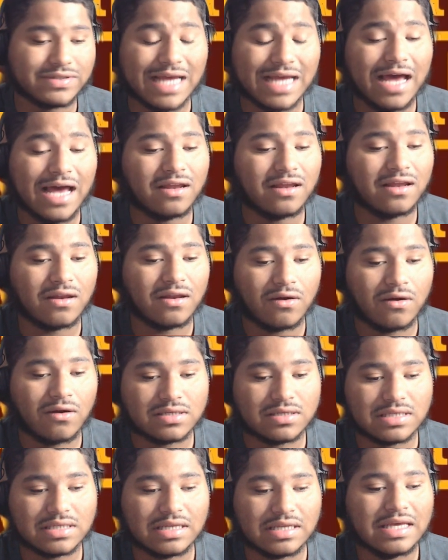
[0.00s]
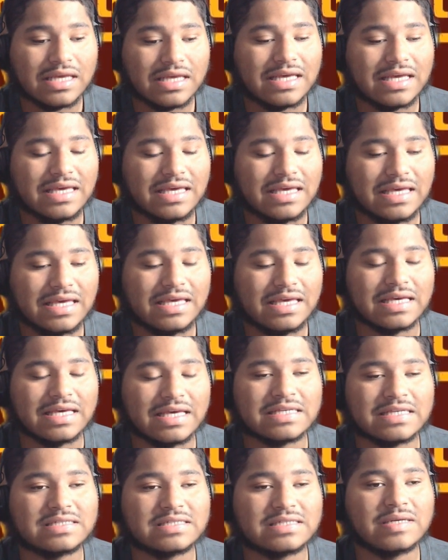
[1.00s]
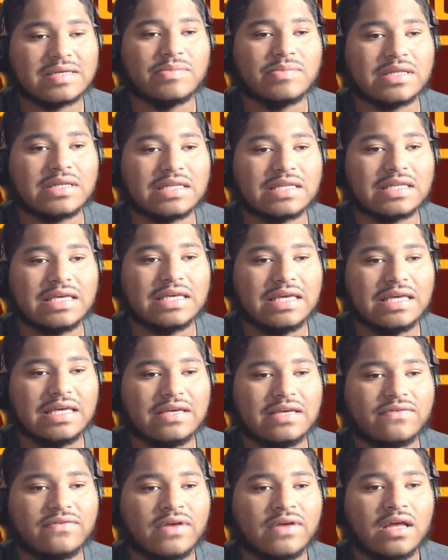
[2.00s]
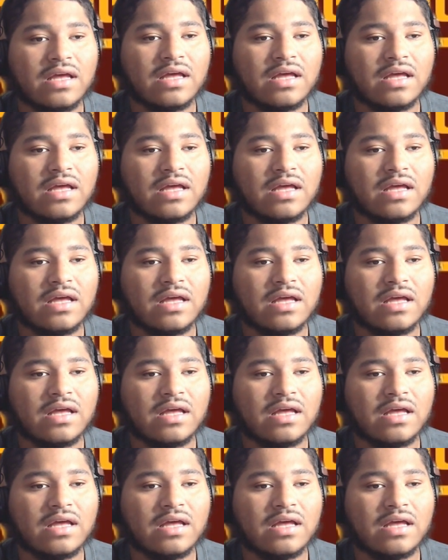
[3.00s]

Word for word: Tyler Larsen, he is to believe